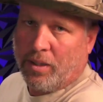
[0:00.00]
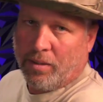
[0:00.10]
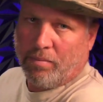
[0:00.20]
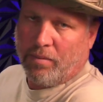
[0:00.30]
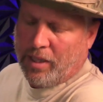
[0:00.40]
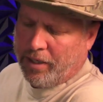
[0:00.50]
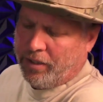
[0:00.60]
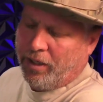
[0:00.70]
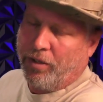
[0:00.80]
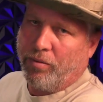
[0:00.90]
a lot of
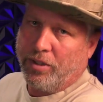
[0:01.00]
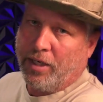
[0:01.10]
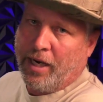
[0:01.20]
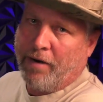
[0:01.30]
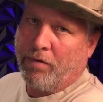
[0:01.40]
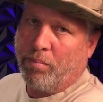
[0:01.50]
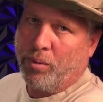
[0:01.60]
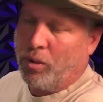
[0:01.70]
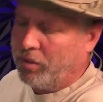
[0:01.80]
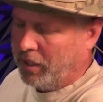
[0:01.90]
the other ones I have are
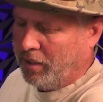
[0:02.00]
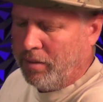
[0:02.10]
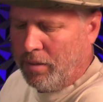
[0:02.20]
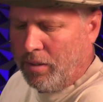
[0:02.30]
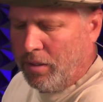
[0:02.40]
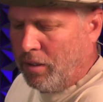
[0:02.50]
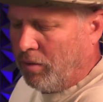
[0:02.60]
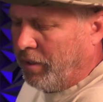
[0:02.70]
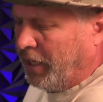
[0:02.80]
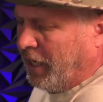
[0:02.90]
broken
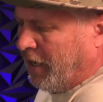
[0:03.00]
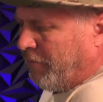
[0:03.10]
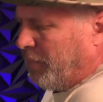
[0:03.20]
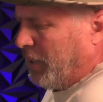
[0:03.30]
or in half.